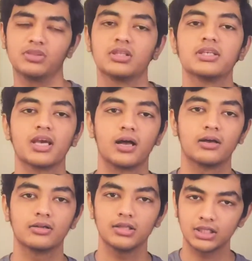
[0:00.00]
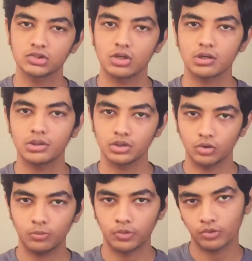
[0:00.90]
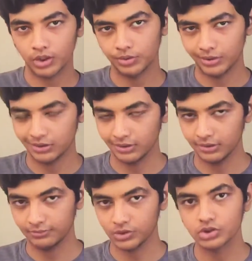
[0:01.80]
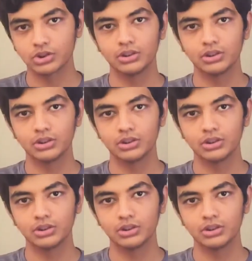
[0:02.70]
Yeah, let's talk about the Oppo Reno 8 series first.